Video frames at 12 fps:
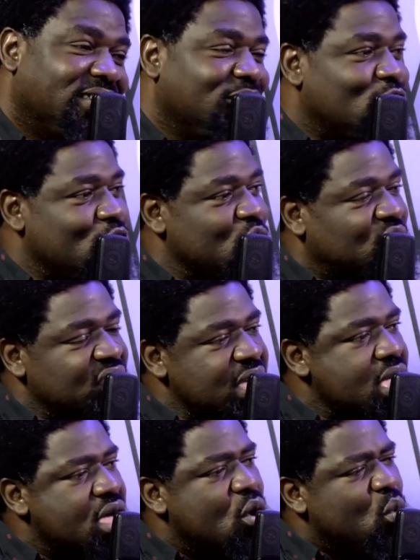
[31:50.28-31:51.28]
So you
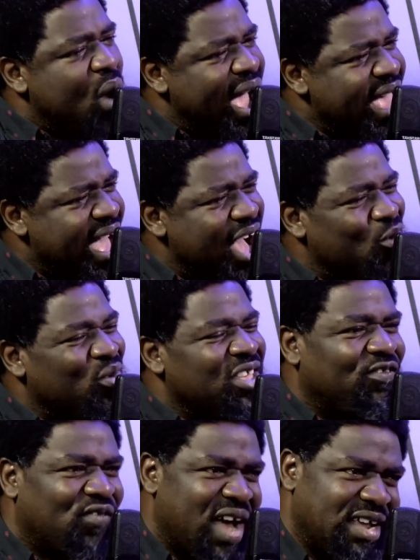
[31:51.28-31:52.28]
see, why are we
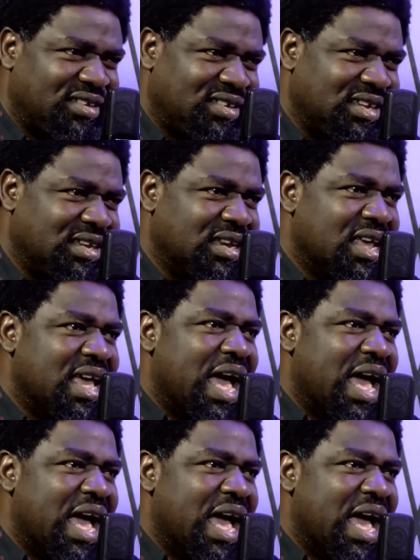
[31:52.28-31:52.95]
fighting